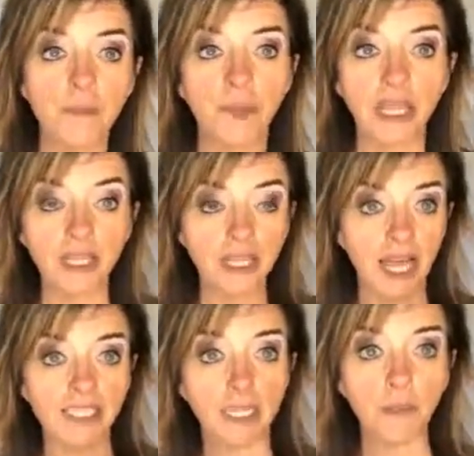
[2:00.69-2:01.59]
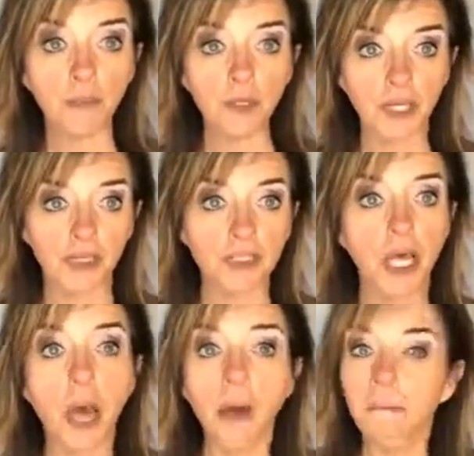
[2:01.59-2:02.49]
in the last couple of years,
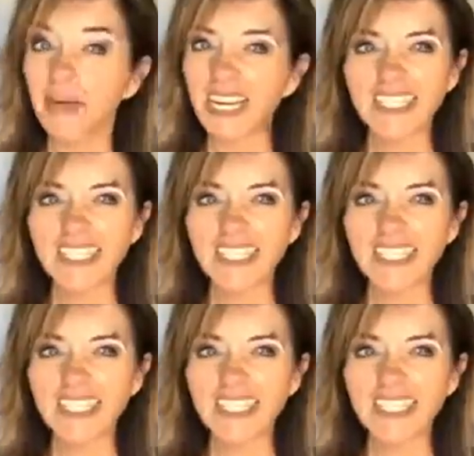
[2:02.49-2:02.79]
but I